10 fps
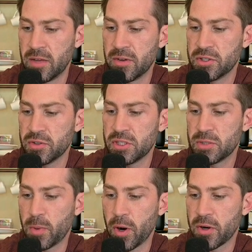eventually
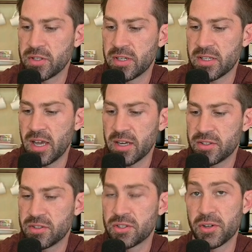sparks an
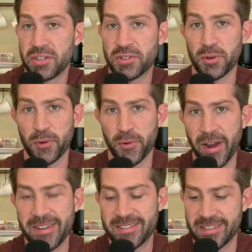existential
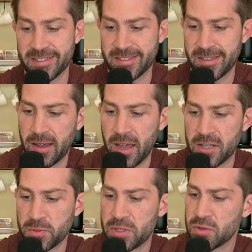crisis.
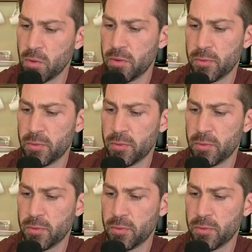As we sort